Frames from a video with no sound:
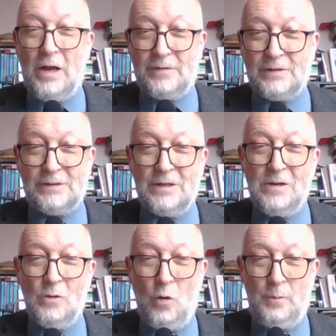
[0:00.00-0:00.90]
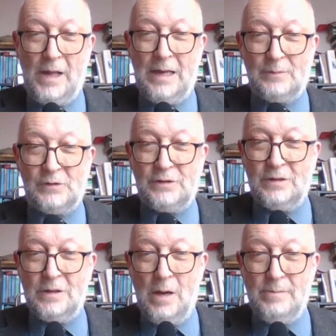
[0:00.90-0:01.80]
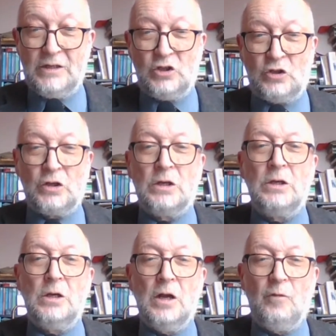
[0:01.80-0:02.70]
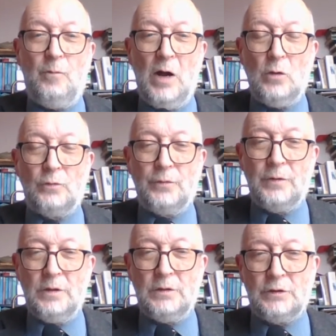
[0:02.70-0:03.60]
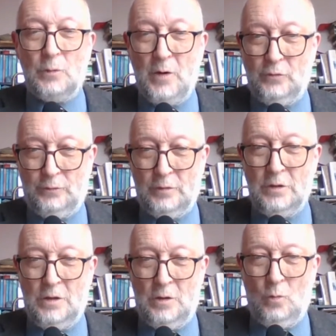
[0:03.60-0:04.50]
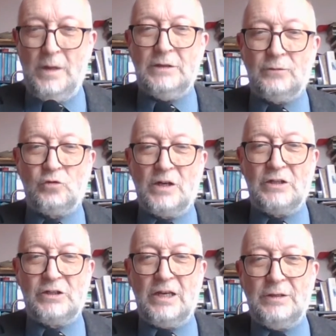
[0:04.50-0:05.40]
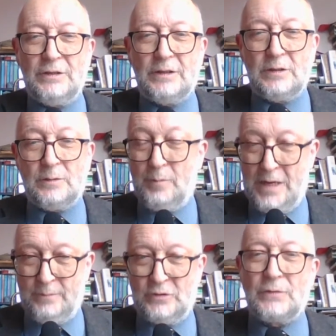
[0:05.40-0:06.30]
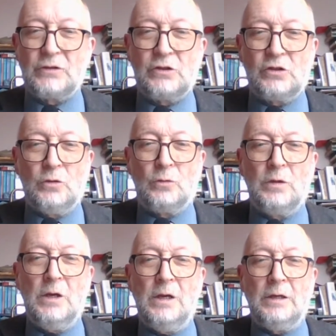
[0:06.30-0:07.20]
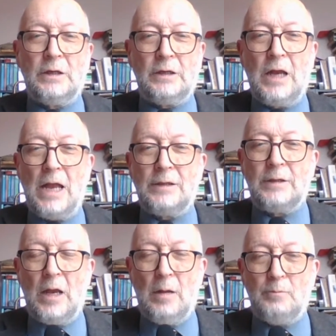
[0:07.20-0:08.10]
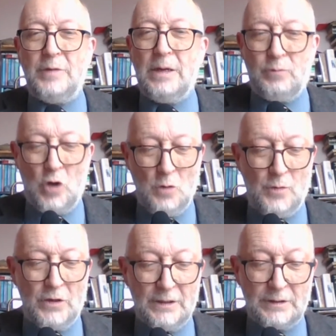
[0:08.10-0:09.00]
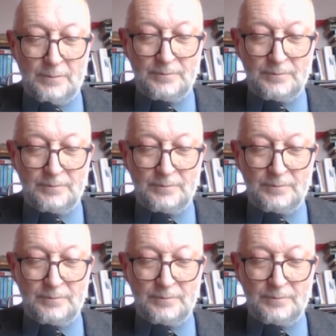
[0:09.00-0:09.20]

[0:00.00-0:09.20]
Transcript: others, or perhaps a mixture of both. So both ways of translating it, and perhaps others too, can be appropriate.